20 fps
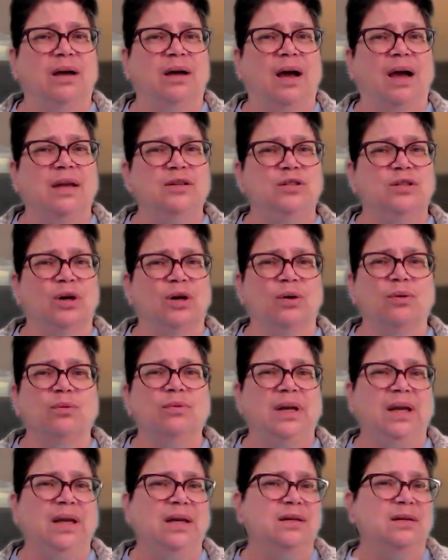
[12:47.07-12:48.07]
I
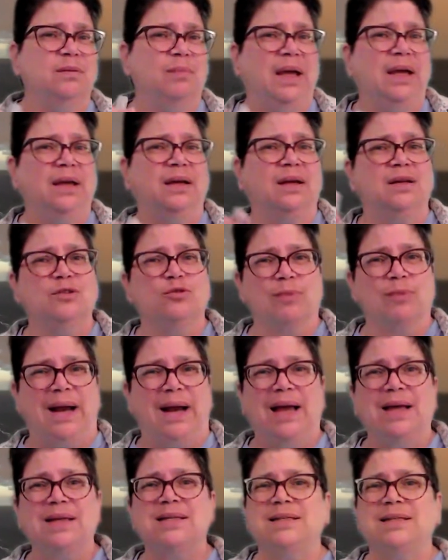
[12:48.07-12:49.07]
don't need to make a
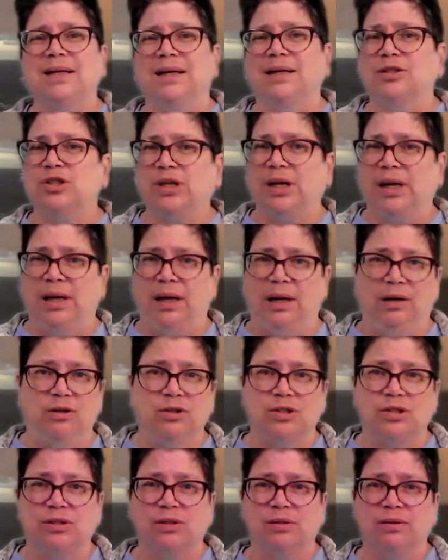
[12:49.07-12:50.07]
drastic
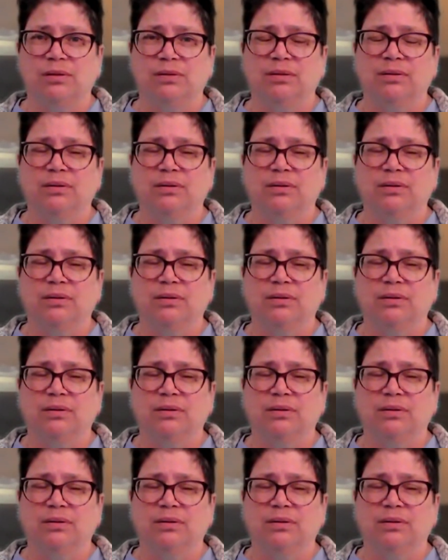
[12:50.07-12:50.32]
change